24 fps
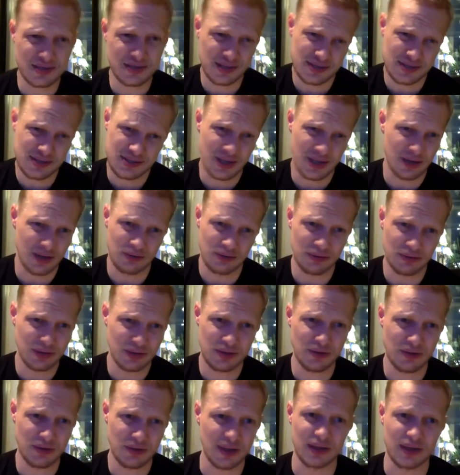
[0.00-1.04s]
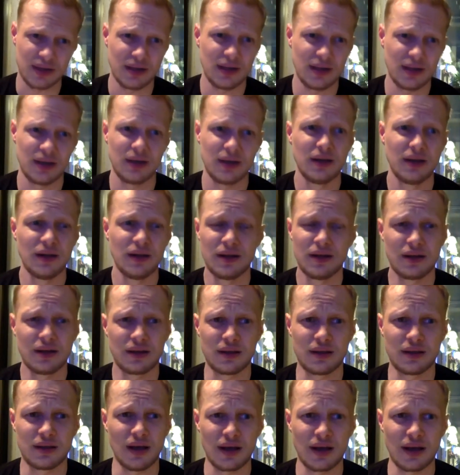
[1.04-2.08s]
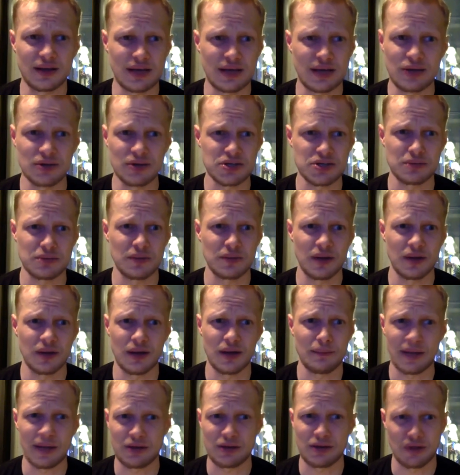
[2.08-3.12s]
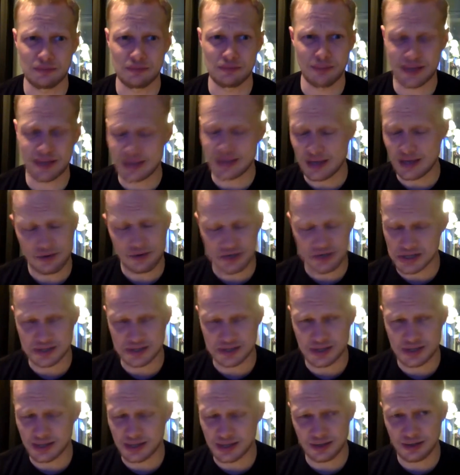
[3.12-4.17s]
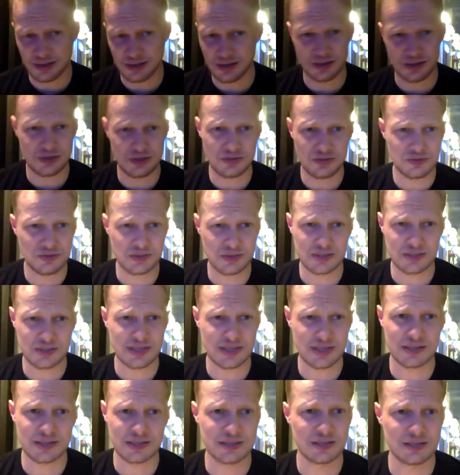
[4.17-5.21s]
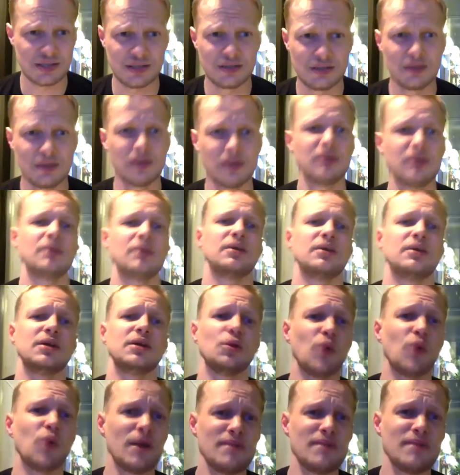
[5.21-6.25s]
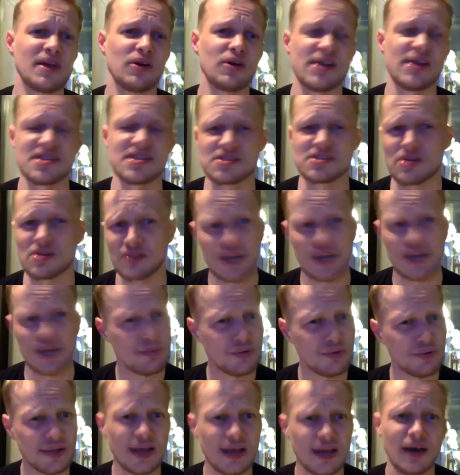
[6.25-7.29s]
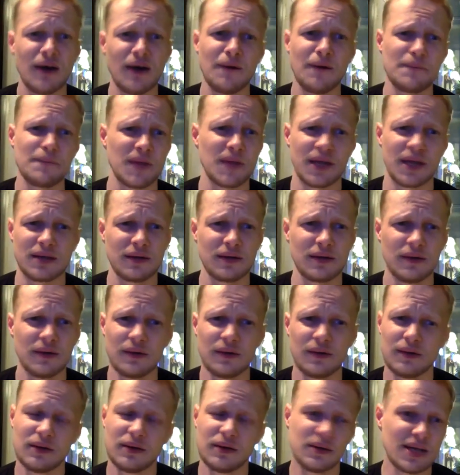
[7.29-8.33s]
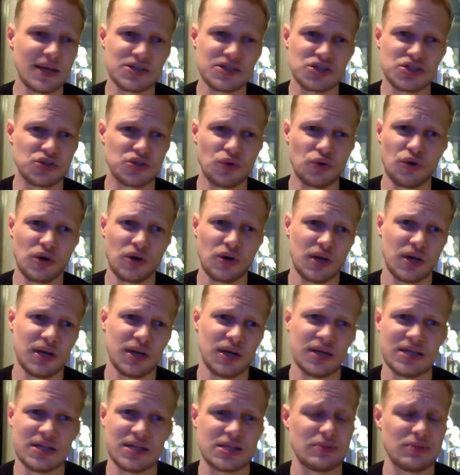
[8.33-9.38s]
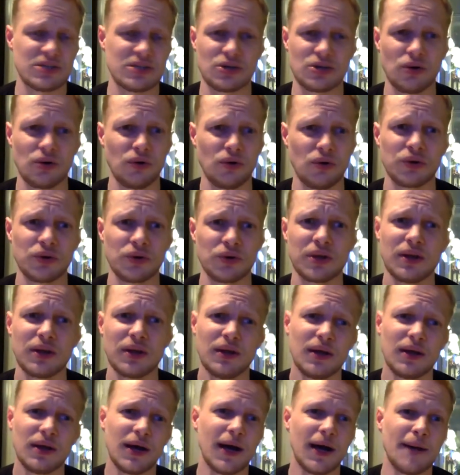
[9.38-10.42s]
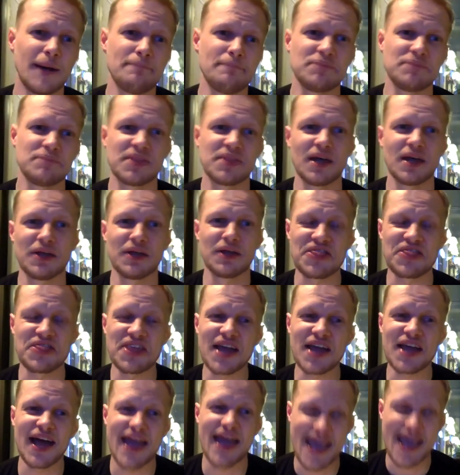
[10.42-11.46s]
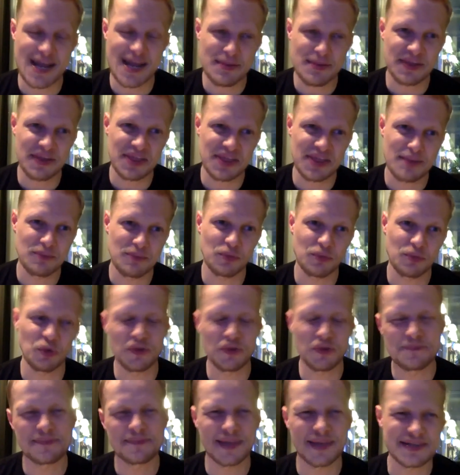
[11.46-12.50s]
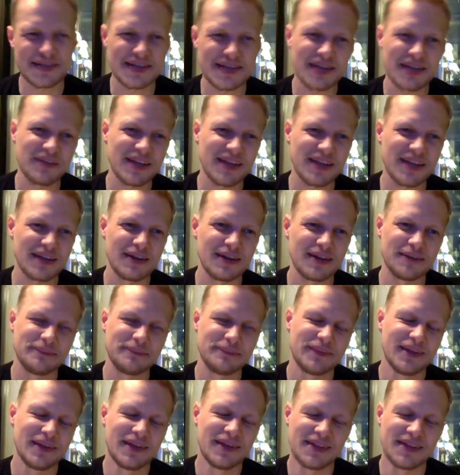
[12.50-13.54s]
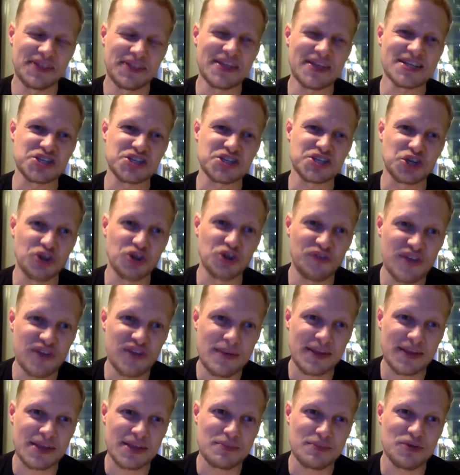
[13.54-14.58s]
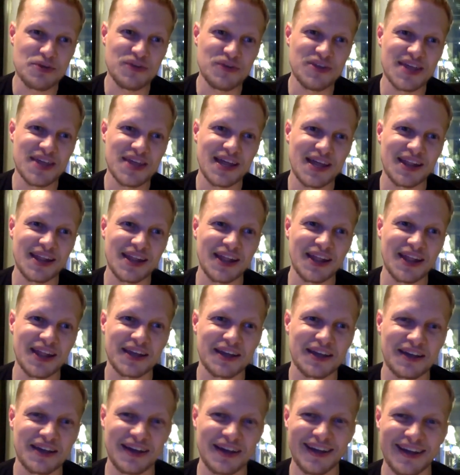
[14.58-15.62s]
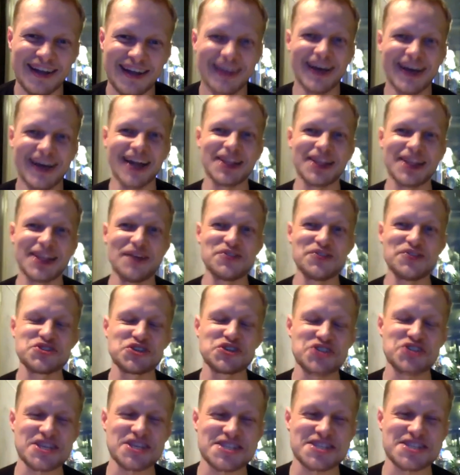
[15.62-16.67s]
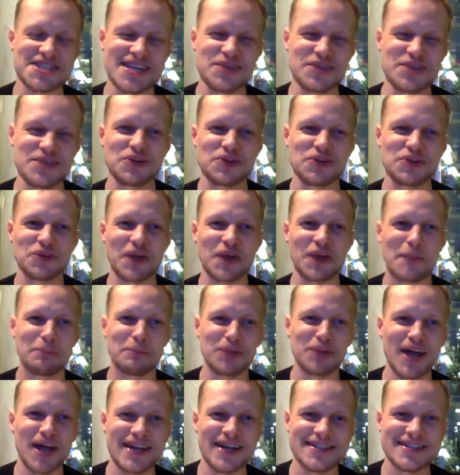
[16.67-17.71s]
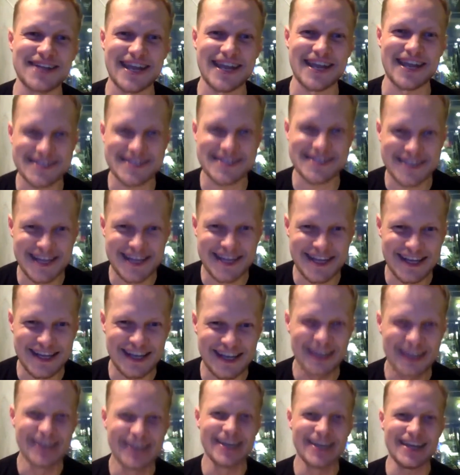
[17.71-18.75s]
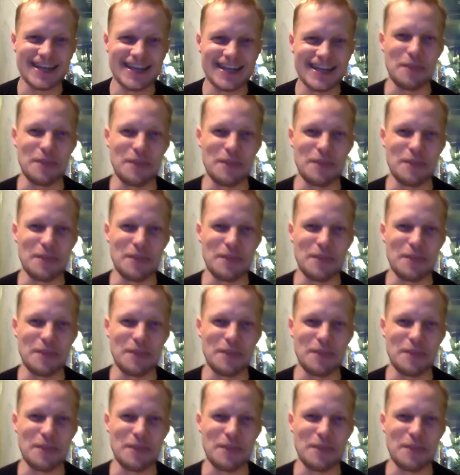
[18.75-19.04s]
to this day are really great. And uh, Gigerich, uh, Mike, Mike Gigerich is like a, a hugely talented, you know, winemaker. He has his own label now. Like that story needs to be told. Um, the, the thing I hate about that, well, it's kind of like a, the thing that's goofy about that movie that like, uh, I love is there's that scene where they're like blind tasting in